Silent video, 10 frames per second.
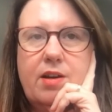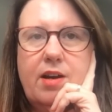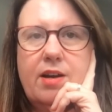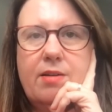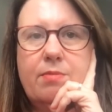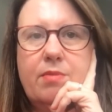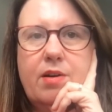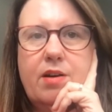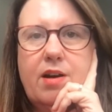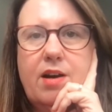
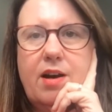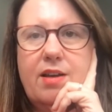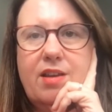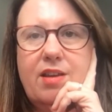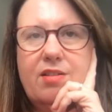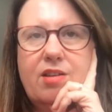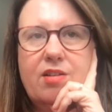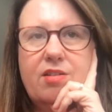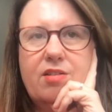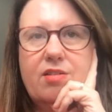I think that